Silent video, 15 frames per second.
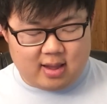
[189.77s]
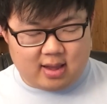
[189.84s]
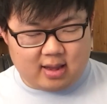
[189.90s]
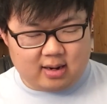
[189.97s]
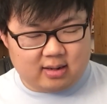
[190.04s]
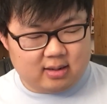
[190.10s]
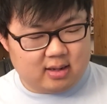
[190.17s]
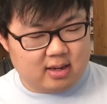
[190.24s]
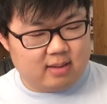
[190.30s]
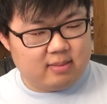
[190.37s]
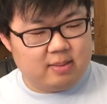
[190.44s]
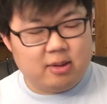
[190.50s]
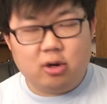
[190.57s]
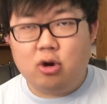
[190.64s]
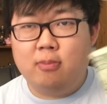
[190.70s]
And
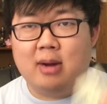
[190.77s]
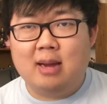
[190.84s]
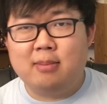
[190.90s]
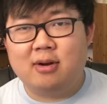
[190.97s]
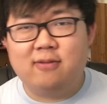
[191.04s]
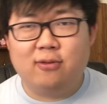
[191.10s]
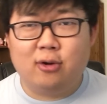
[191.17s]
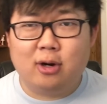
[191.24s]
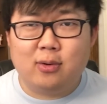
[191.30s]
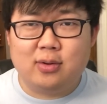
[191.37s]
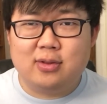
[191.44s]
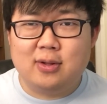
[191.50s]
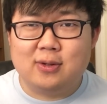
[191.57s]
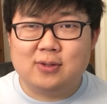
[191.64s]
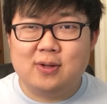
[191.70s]
maybe I'll go buy McFlurry
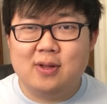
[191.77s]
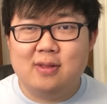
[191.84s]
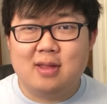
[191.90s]
with this.